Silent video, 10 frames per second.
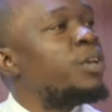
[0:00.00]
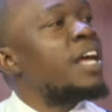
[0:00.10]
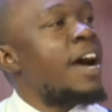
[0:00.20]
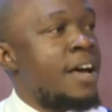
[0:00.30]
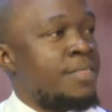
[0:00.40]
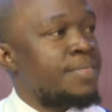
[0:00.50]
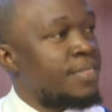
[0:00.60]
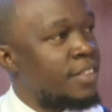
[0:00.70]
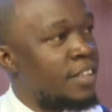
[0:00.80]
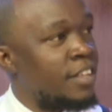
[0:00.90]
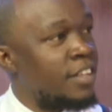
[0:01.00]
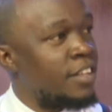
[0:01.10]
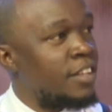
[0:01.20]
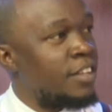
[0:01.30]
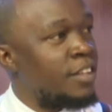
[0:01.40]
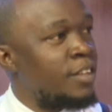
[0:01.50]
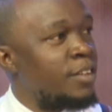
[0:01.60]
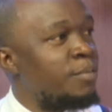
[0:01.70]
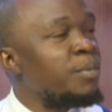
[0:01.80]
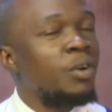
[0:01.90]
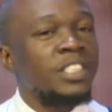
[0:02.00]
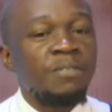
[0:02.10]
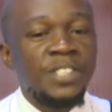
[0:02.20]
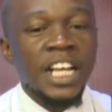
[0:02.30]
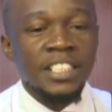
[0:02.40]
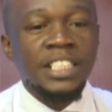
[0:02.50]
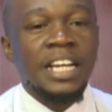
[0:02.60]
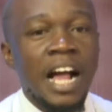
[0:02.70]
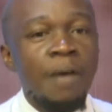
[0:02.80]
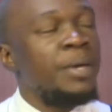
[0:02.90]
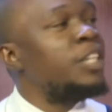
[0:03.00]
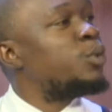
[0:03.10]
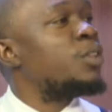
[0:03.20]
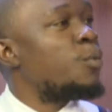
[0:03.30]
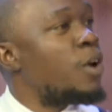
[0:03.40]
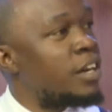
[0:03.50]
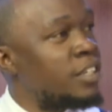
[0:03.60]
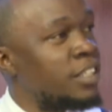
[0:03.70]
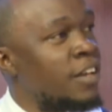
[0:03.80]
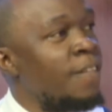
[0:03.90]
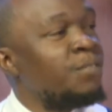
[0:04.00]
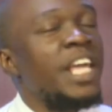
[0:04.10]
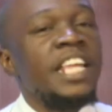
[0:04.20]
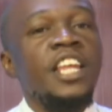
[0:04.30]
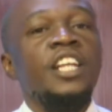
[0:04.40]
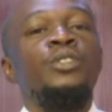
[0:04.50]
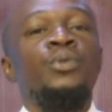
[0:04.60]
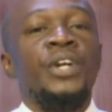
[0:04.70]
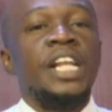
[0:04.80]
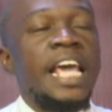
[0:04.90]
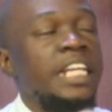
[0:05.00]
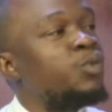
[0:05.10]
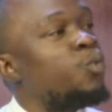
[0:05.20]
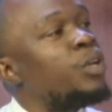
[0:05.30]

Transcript: Earth. Because they've just come into the world. They need to relate with